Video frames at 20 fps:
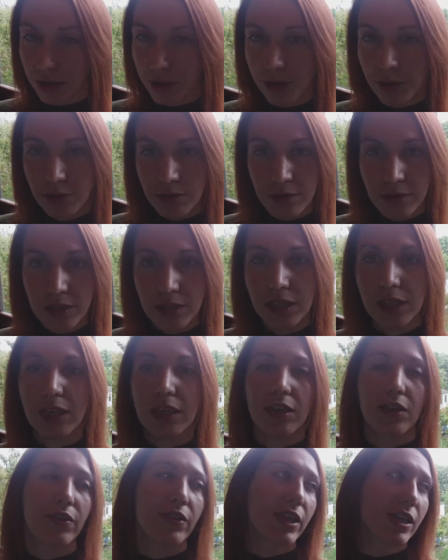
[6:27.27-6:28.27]
thoughts,
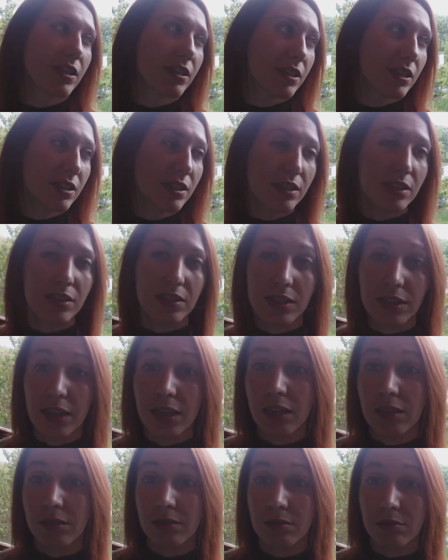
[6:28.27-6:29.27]
they're thinking they
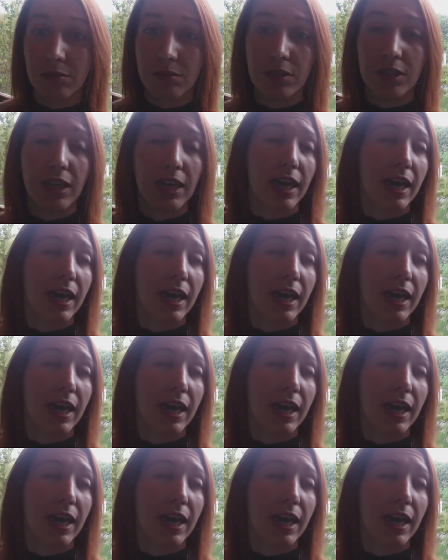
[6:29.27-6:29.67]
are good.